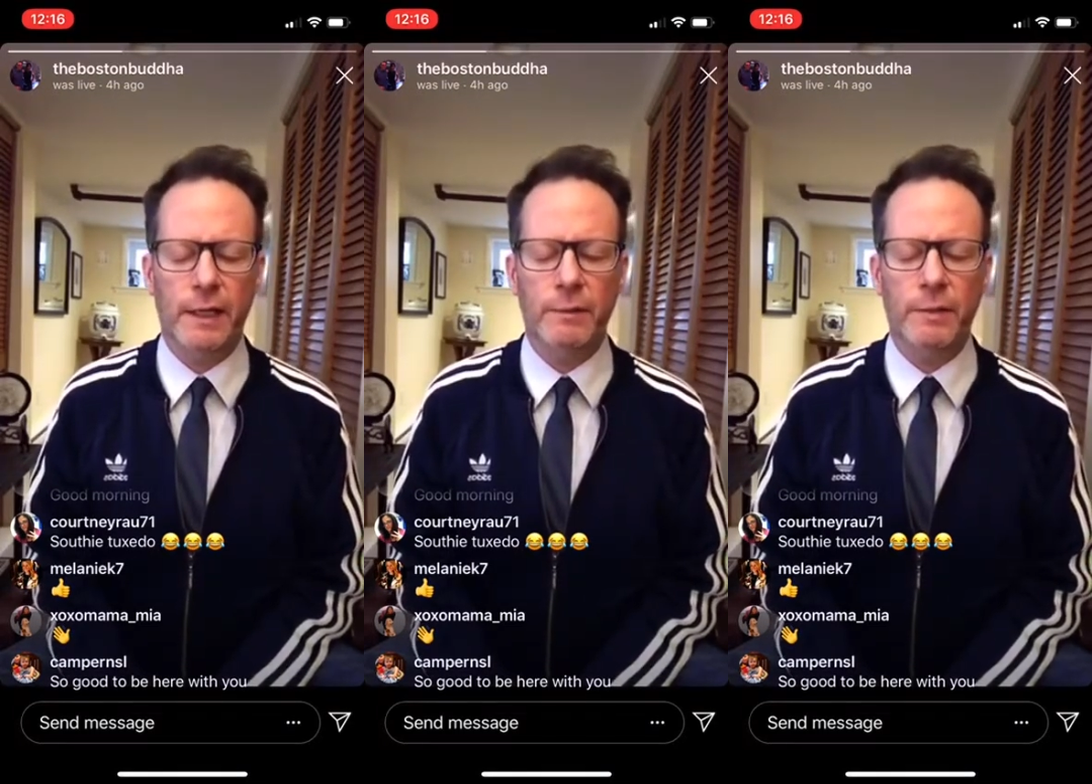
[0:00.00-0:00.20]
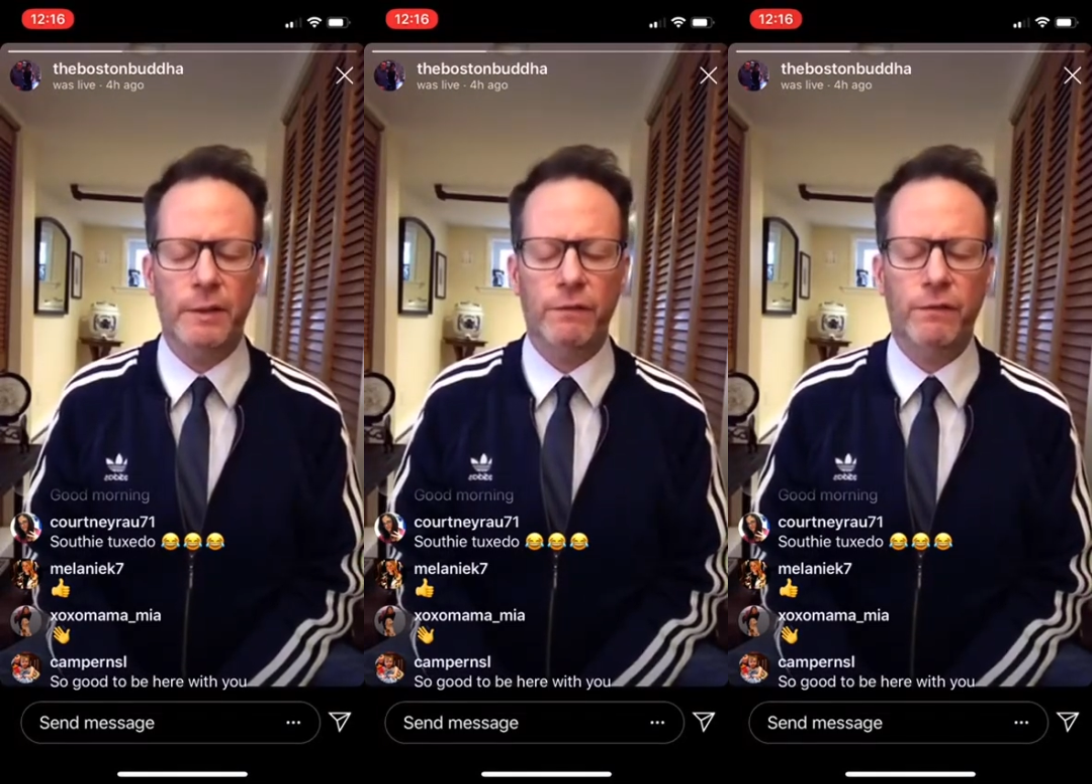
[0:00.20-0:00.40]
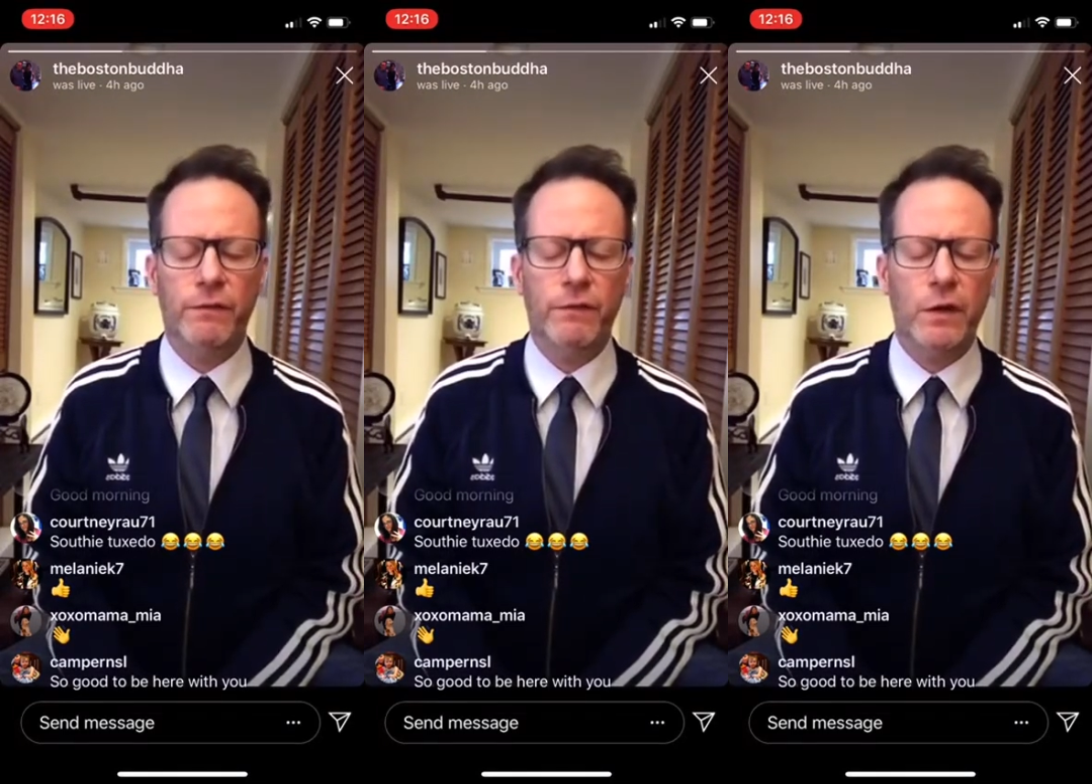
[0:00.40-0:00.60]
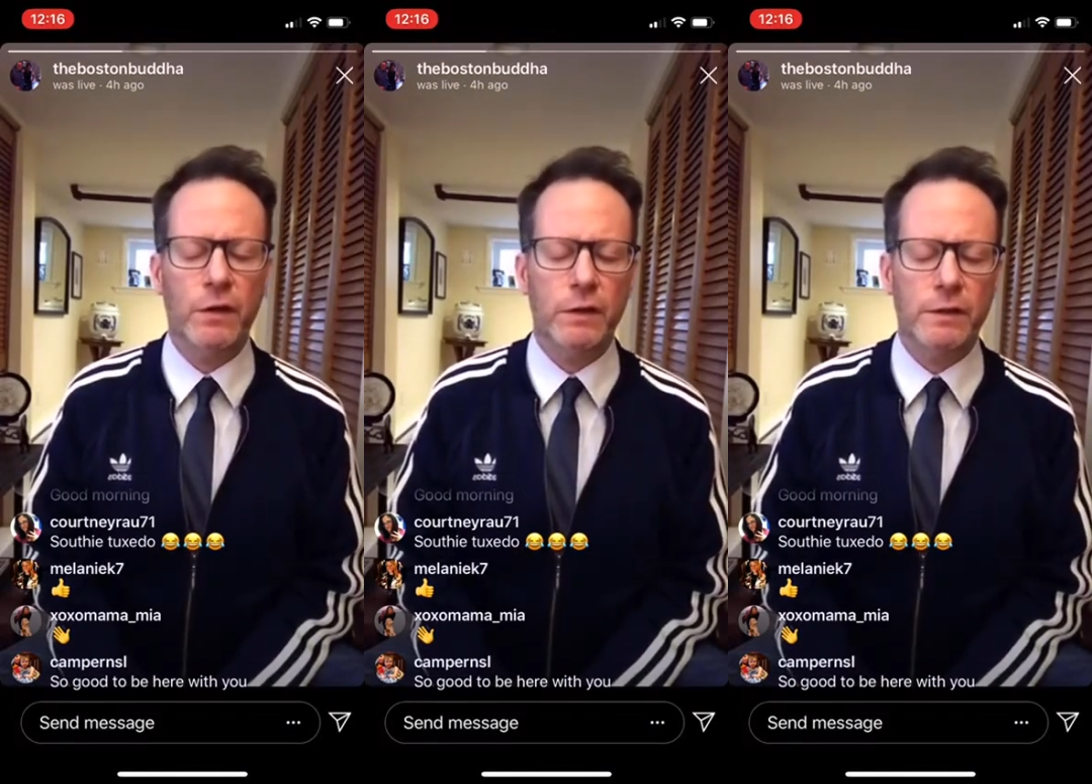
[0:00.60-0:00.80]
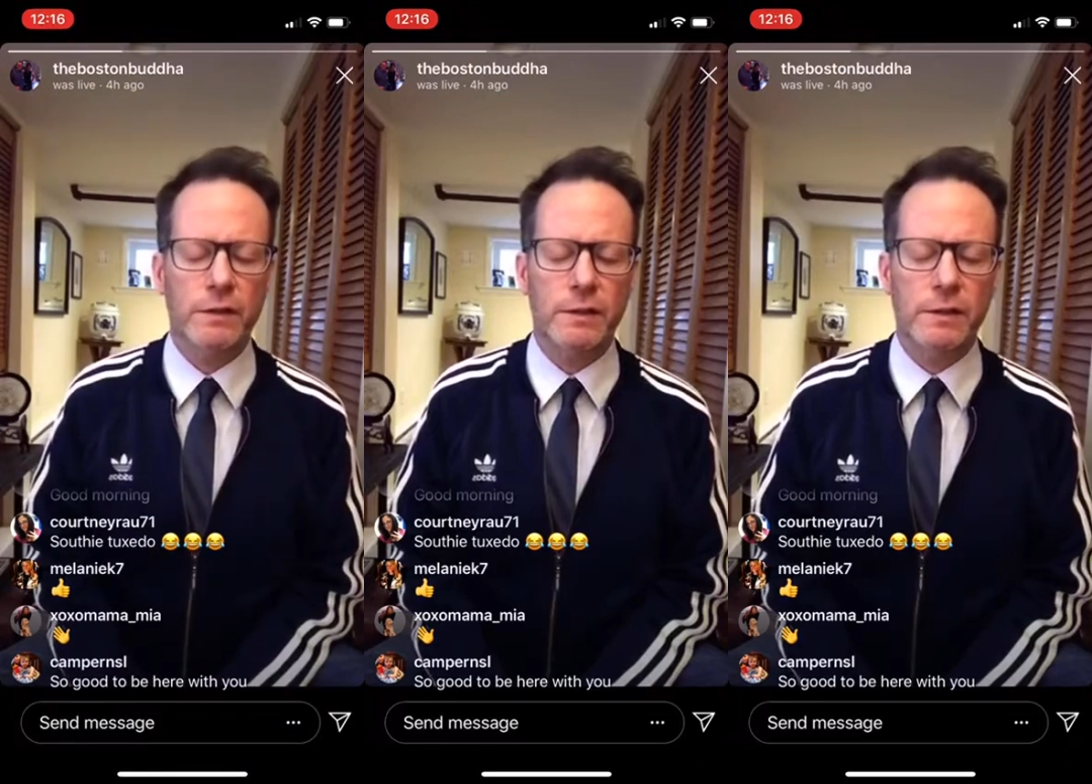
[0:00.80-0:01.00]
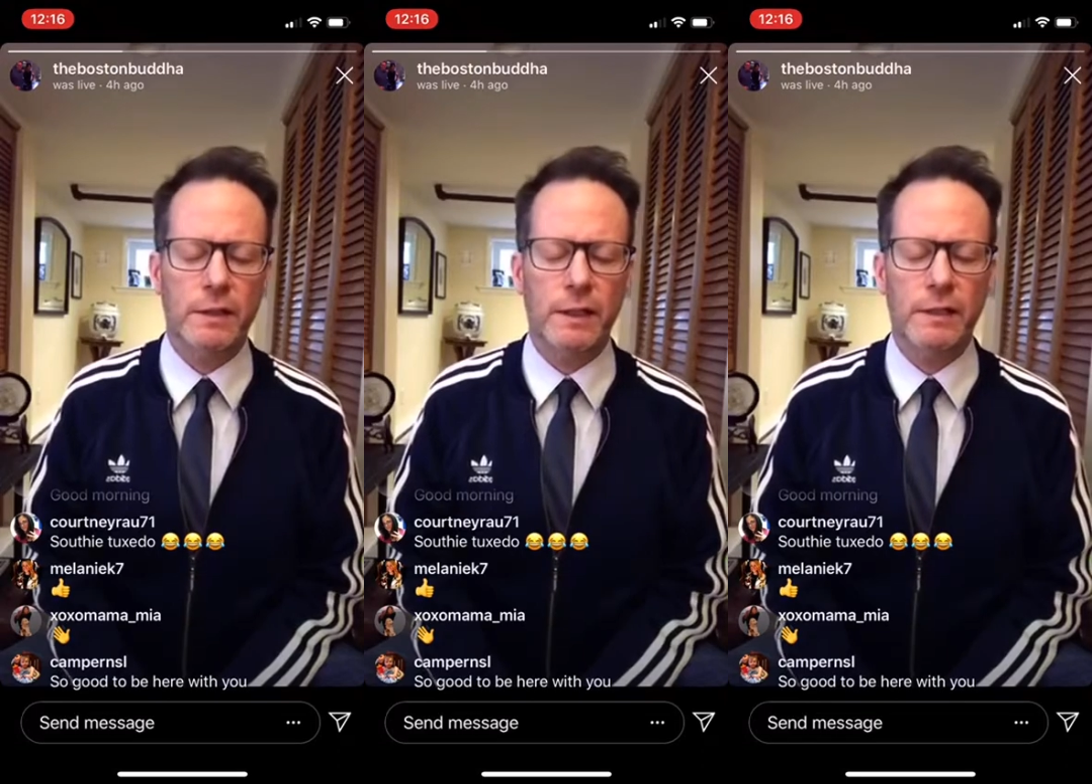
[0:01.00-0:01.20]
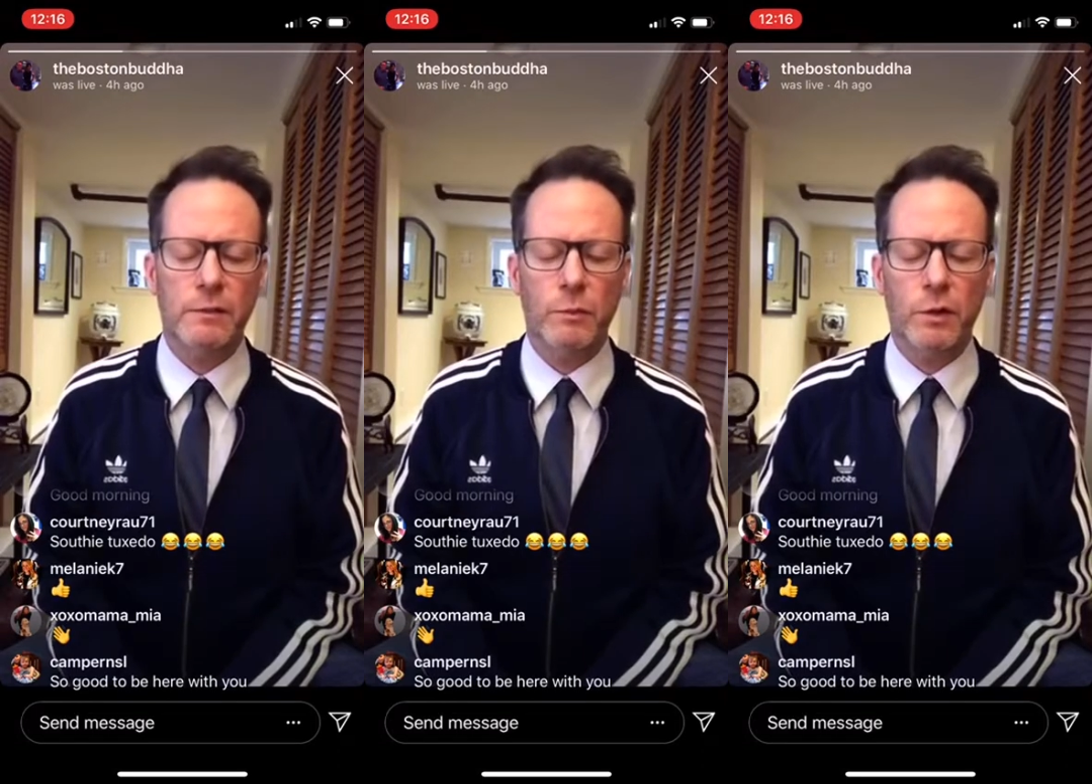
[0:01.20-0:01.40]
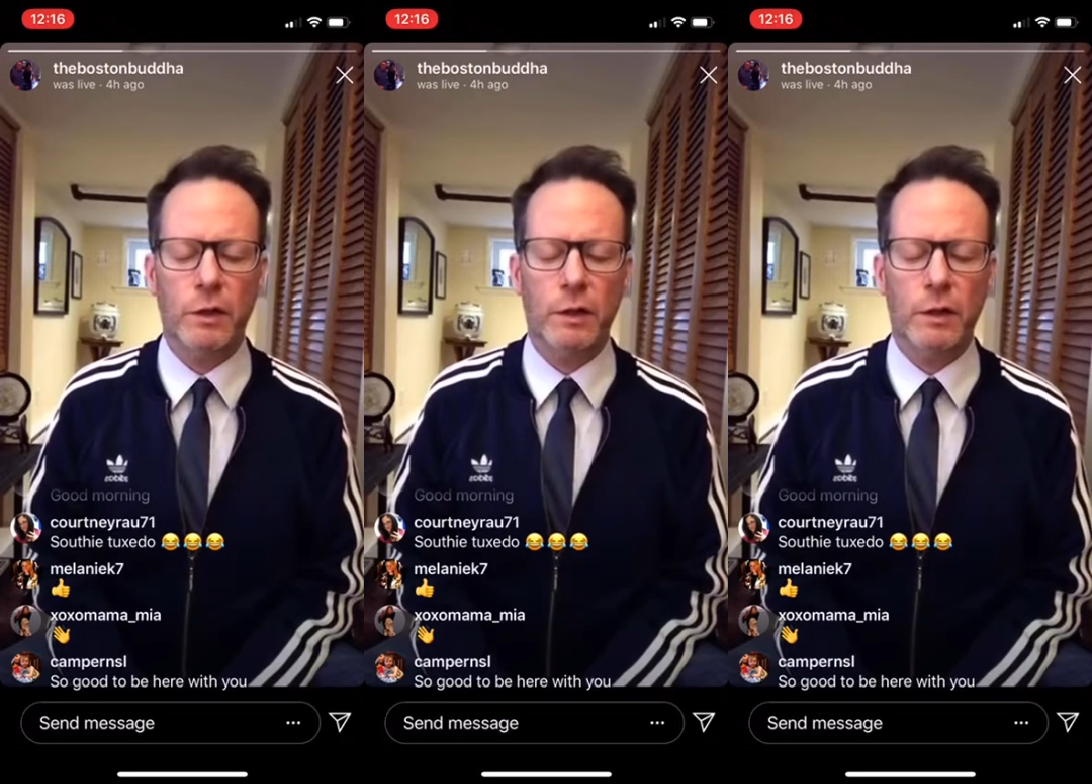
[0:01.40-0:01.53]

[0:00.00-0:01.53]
but first let's work